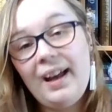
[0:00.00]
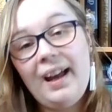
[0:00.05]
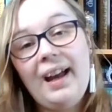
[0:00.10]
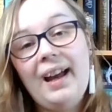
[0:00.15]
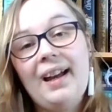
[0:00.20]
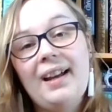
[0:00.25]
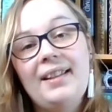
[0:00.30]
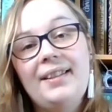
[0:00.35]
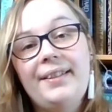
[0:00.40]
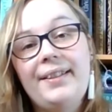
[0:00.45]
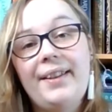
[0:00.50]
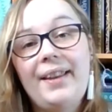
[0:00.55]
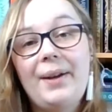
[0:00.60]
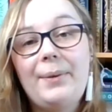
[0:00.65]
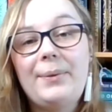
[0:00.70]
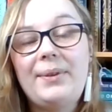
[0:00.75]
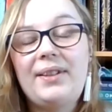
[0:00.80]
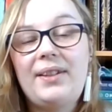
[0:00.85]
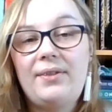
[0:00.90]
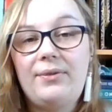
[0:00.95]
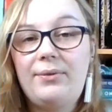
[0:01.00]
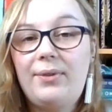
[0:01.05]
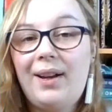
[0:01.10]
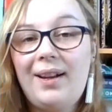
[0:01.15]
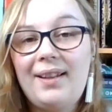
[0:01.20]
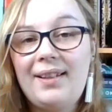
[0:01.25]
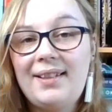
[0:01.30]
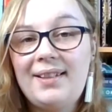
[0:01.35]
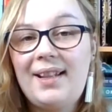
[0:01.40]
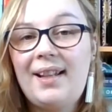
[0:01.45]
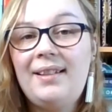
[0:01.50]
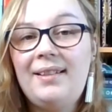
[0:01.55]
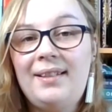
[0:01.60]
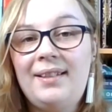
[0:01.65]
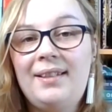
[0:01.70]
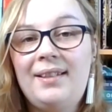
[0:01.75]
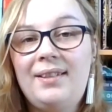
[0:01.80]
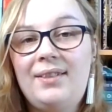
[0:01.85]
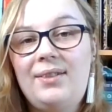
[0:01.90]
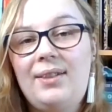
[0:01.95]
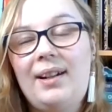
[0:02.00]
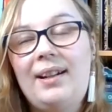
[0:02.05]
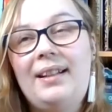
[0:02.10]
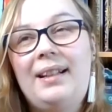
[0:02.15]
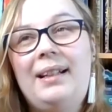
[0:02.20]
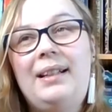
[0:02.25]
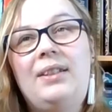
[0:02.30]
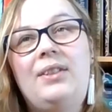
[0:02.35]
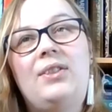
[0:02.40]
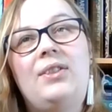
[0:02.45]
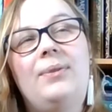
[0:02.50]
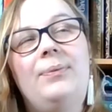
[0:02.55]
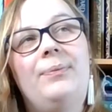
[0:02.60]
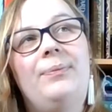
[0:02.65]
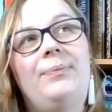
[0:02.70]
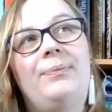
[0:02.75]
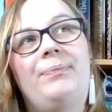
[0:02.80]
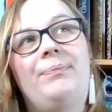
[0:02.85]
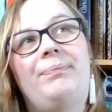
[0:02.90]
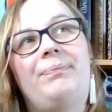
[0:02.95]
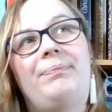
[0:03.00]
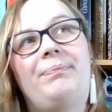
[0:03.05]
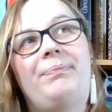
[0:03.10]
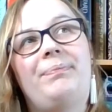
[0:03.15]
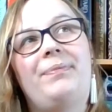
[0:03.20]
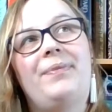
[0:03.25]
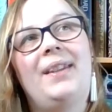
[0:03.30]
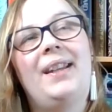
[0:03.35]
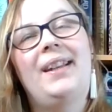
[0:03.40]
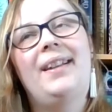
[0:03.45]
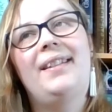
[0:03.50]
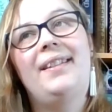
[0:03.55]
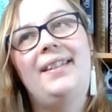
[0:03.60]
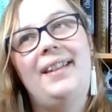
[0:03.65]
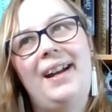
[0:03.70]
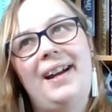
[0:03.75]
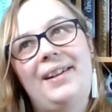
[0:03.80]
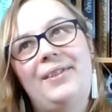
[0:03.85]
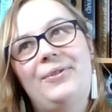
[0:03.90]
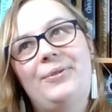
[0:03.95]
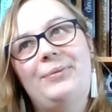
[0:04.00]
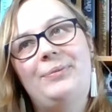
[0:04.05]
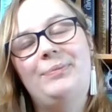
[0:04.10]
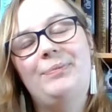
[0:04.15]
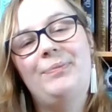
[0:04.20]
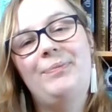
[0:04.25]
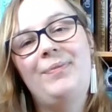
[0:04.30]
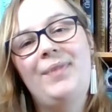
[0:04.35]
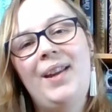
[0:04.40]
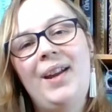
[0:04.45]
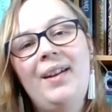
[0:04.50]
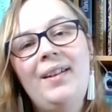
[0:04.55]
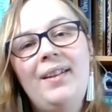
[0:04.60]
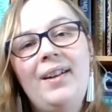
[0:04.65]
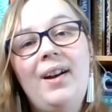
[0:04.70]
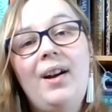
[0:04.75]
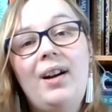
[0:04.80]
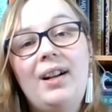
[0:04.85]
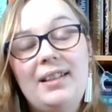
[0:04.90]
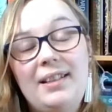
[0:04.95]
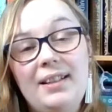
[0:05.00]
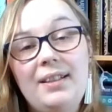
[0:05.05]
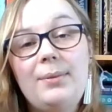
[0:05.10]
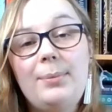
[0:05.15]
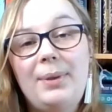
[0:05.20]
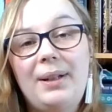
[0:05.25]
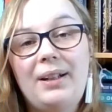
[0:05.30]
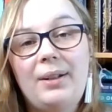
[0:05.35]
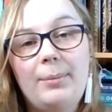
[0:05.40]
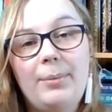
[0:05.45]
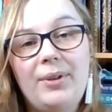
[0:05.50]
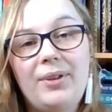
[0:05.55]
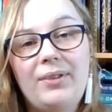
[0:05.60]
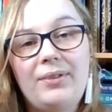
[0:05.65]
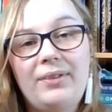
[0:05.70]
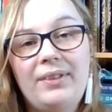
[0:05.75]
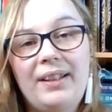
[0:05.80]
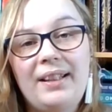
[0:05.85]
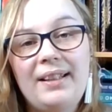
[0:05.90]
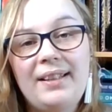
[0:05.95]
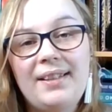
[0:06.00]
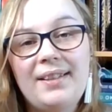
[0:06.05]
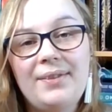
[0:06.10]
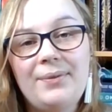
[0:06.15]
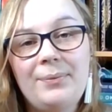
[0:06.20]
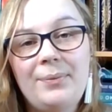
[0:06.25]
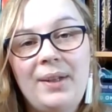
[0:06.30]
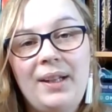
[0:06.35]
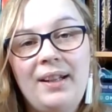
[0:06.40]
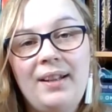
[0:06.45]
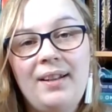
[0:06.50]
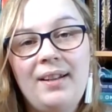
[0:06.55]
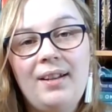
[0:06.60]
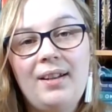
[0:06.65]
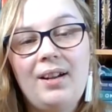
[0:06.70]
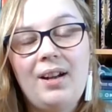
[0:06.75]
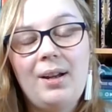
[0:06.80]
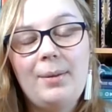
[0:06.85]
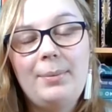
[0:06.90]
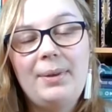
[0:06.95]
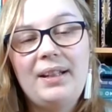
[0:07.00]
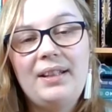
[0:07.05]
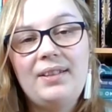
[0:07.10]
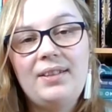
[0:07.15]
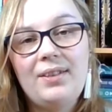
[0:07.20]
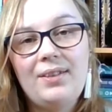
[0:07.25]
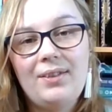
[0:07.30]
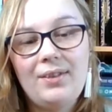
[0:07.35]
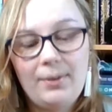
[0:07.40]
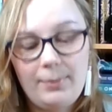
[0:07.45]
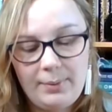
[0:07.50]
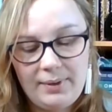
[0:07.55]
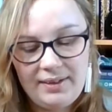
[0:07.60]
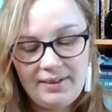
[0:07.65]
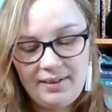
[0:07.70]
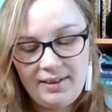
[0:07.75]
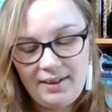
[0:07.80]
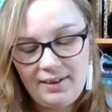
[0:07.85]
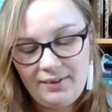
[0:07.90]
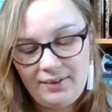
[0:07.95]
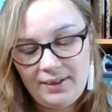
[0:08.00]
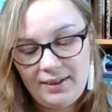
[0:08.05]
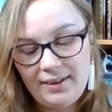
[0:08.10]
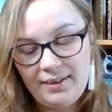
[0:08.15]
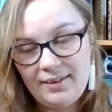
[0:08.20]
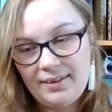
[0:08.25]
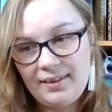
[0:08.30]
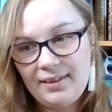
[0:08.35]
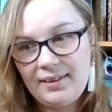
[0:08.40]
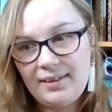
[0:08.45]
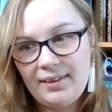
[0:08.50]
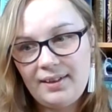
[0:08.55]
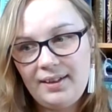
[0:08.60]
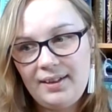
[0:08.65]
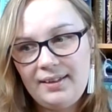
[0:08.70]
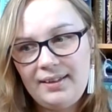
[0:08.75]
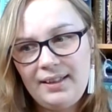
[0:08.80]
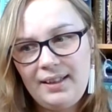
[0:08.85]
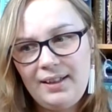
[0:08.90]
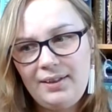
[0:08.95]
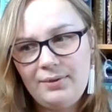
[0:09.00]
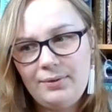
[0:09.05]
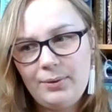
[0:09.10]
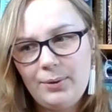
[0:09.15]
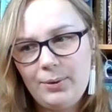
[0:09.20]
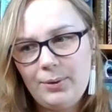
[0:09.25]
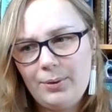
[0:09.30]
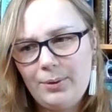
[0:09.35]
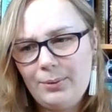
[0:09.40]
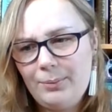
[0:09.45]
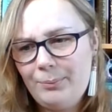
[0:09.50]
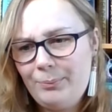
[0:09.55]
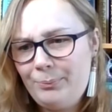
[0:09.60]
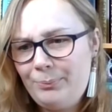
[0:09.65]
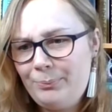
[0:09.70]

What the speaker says: and that was the first sentence challenge. Now, I did pick a book for this. I picked the Wisteria Society for...